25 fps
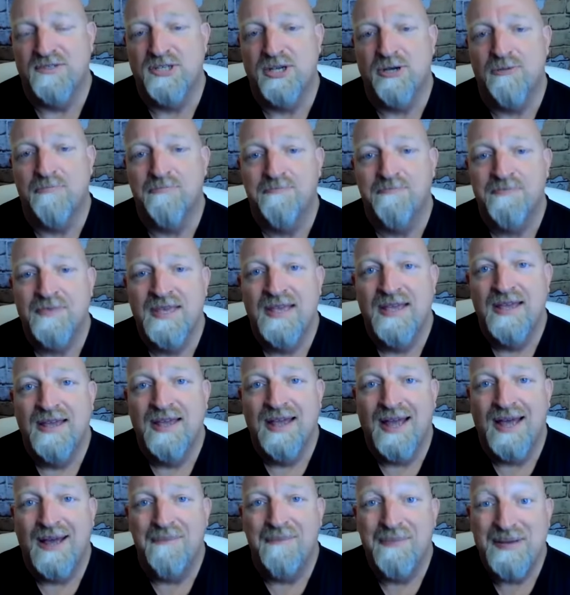So,
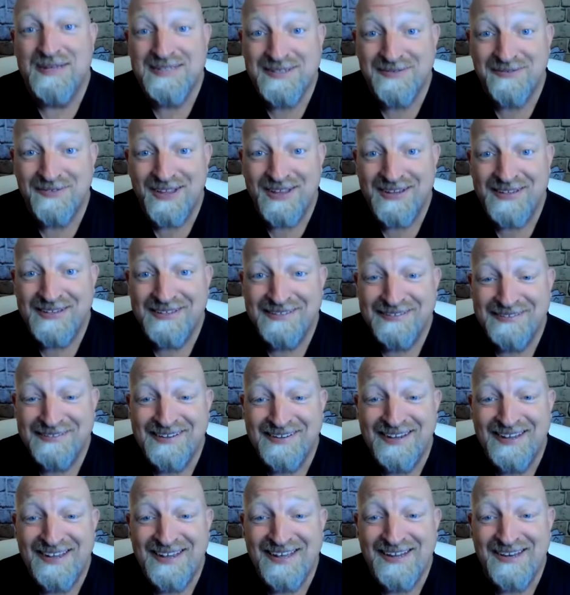uh, best of luck
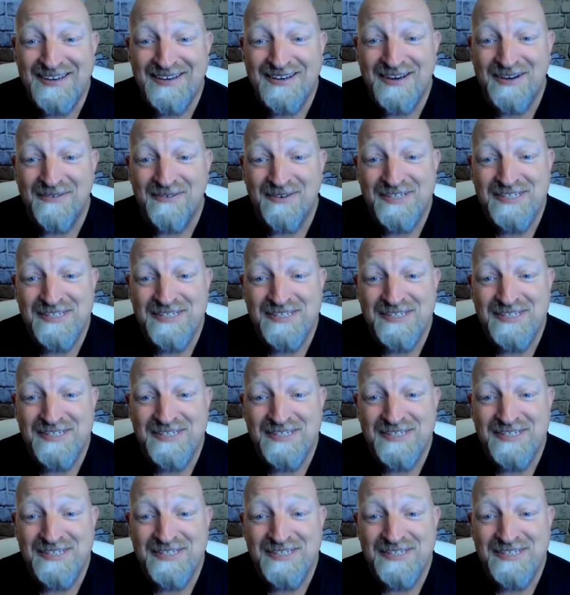and uh,